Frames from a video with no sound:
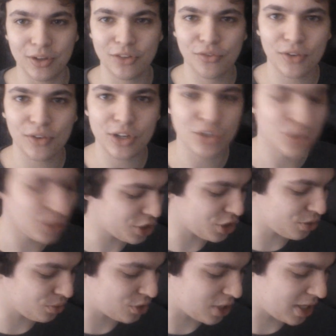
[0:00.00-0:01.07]
It's very
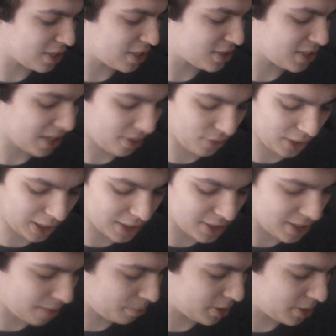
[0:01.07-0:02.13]
traditional to his sound, the Led
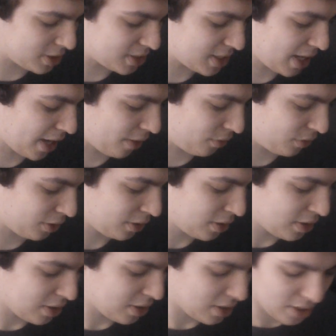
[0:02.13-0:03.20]
Zeppelin sound.
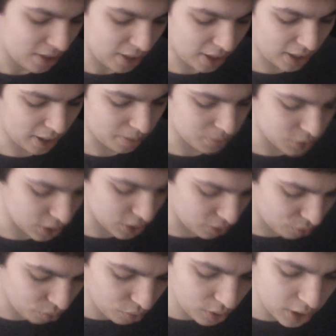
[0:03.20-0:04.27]
So
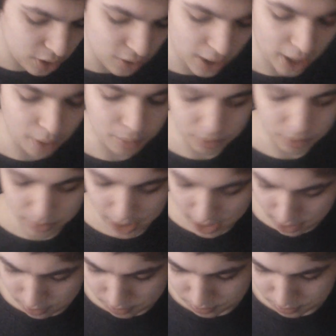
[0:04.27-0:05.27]
really good album there.